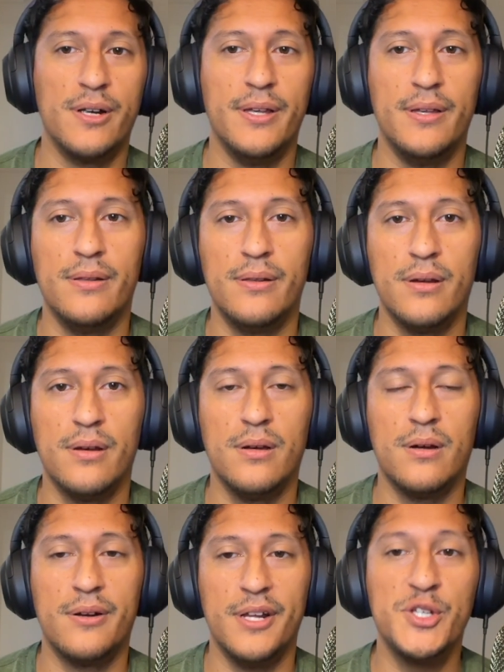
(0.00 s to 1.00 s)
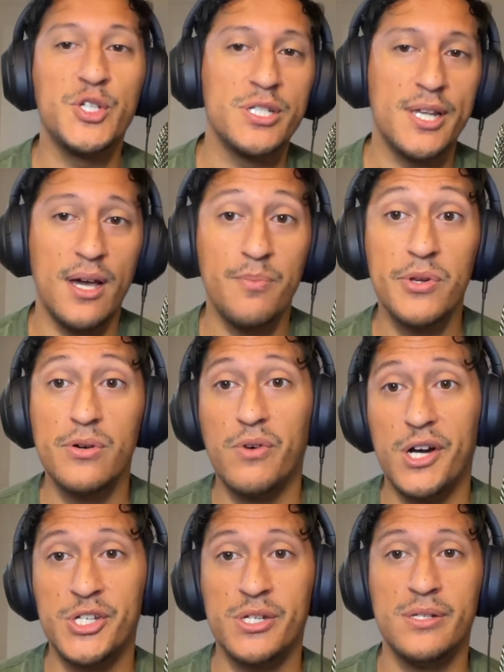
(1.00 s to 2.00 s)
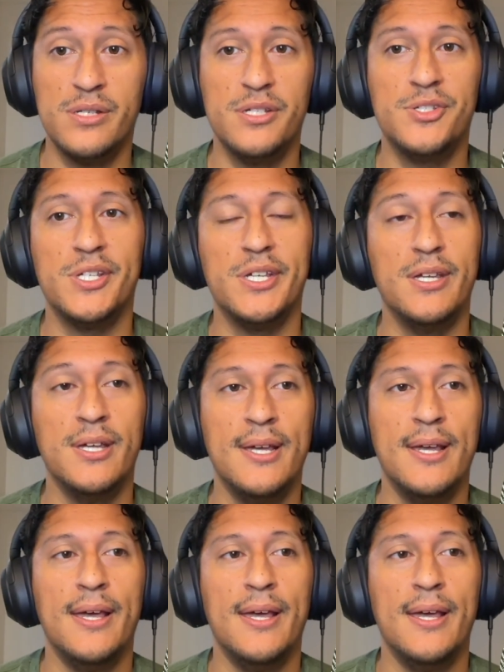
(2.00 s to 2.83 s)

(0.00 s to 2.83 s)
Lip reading: in our nation's capital, Washington, D.C.